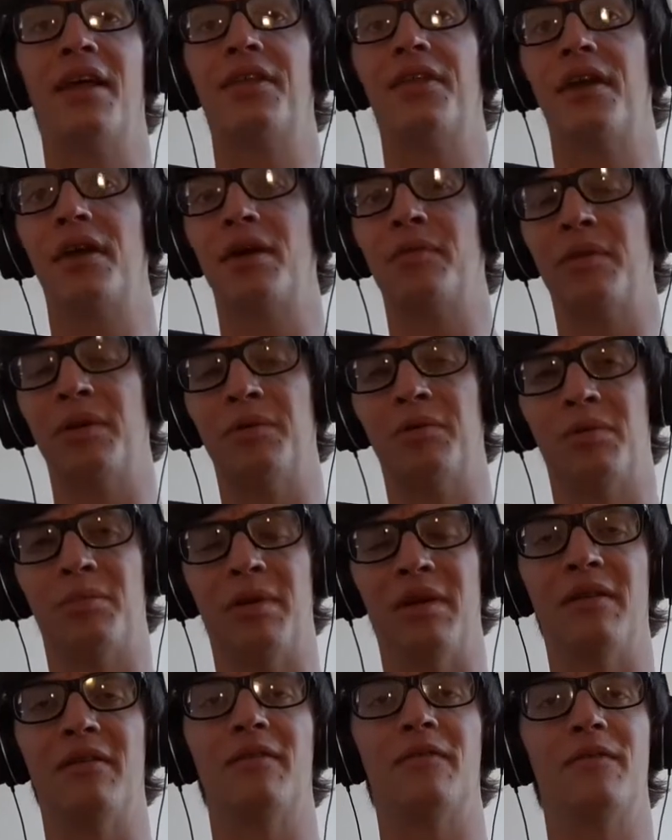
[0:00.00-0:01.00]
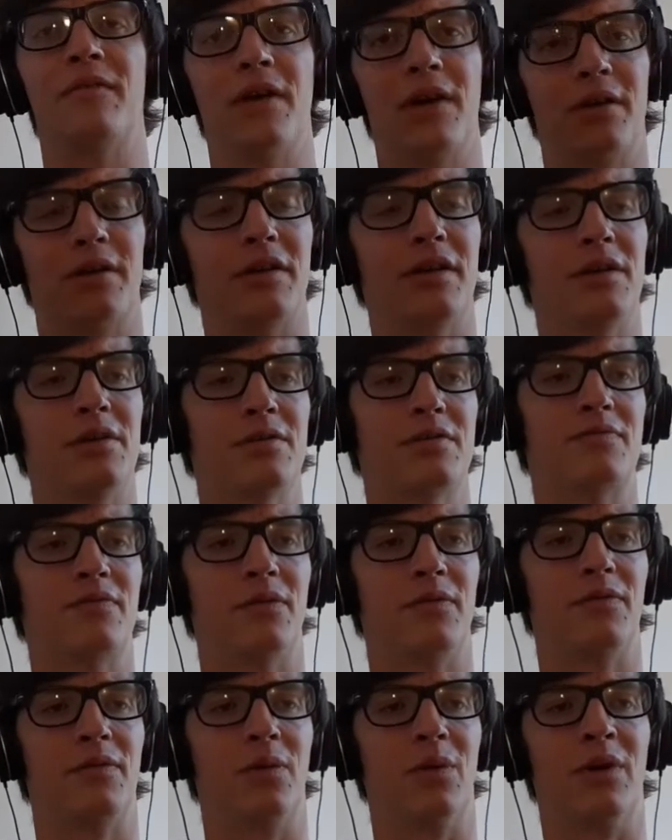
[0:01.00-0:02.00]
therapy would be very useful
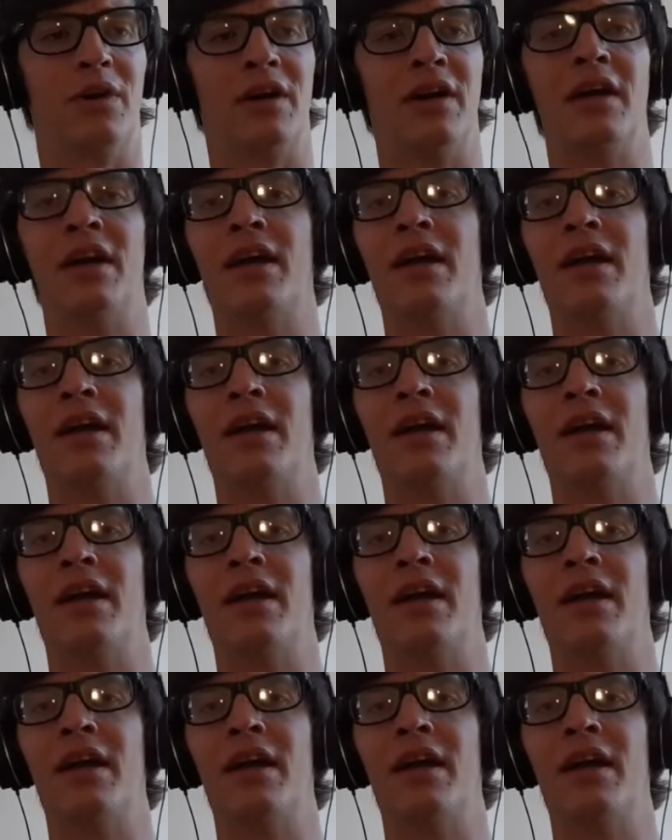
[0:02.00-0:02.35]
for